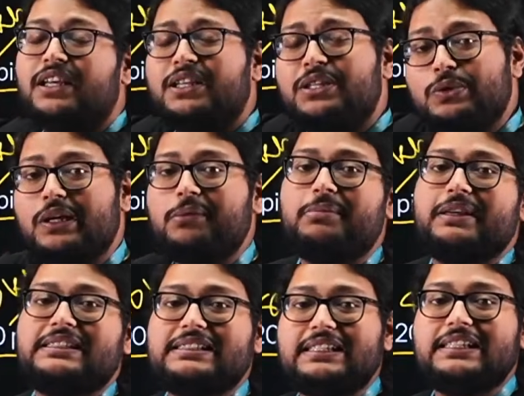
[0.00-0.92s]
You can
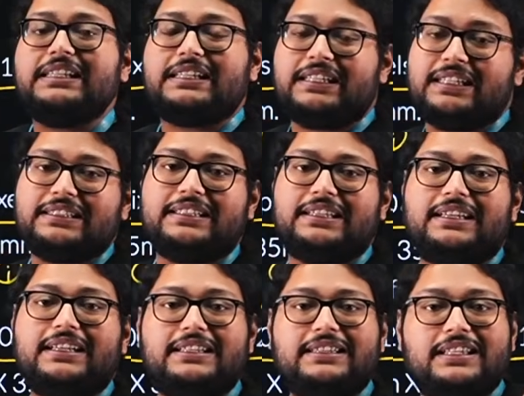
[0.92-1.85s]
basically click there
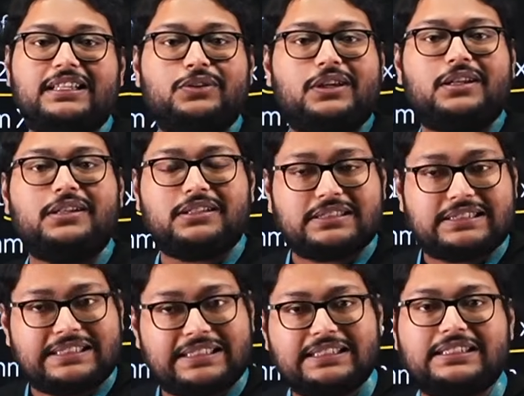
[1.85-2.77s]
and then you can
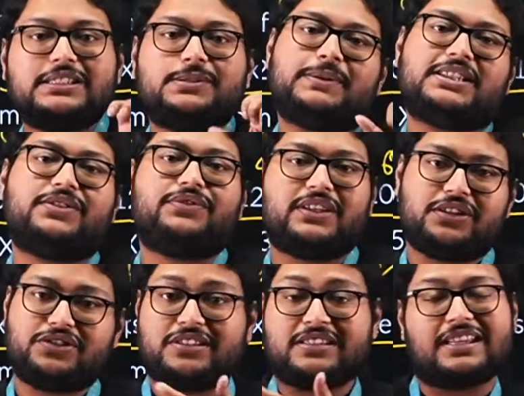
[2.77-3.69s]
see the
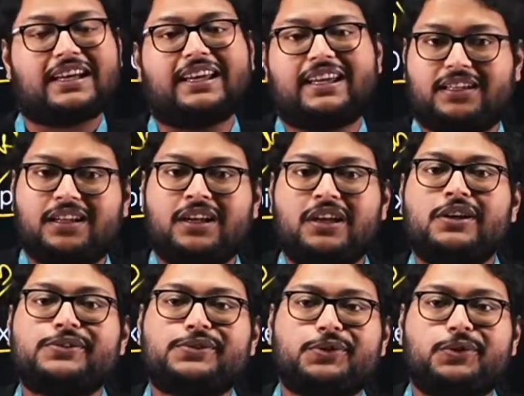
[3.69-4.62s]
specifications again.
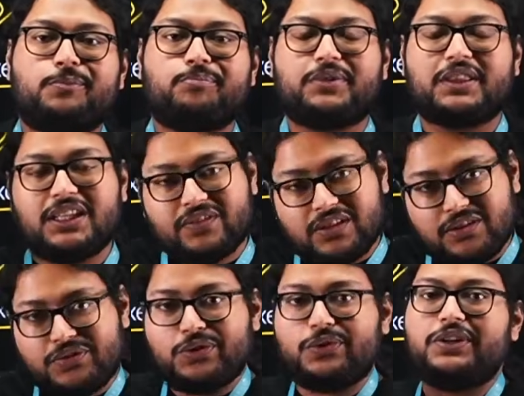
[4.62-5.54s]
So even if
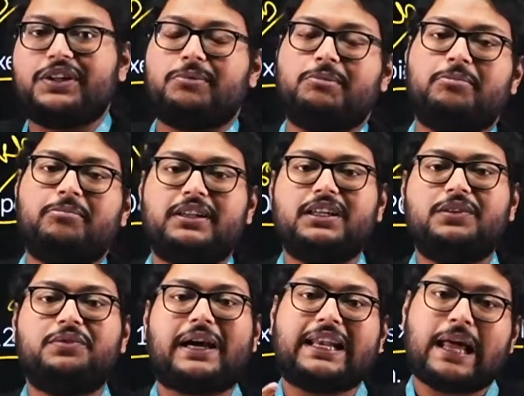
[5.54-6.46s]
you don't remember it,
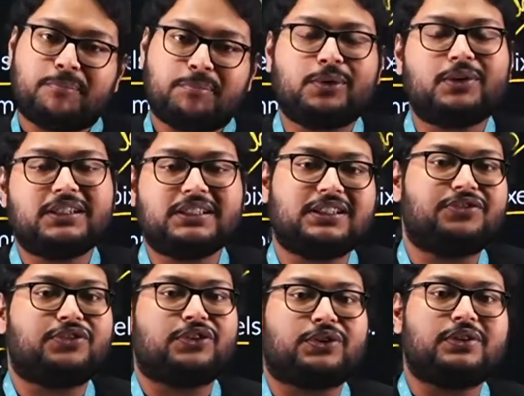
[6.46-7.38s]
while uploading the
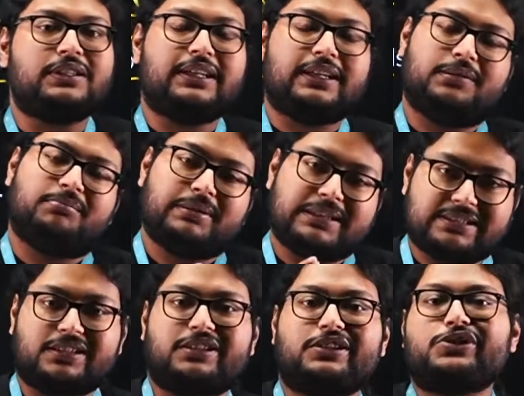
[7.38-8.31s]
photo, they will
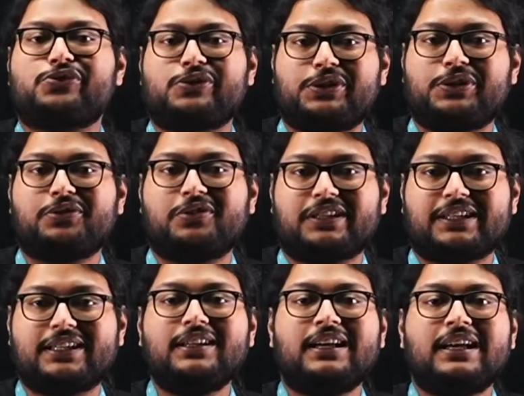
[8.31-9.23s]
basically show it to you
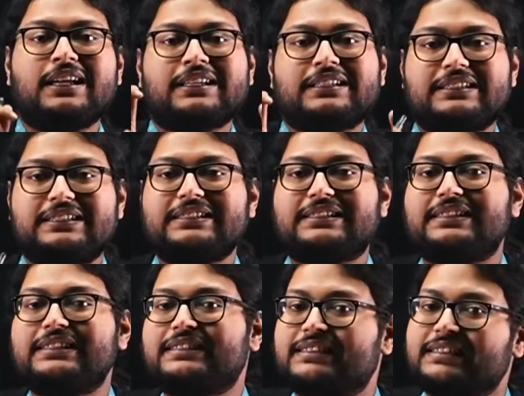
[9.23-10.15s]
again. This
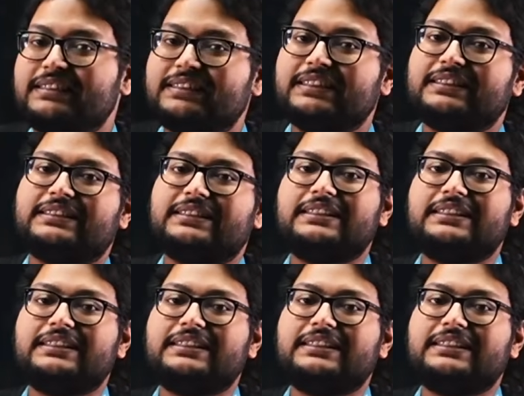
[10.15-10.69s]
is the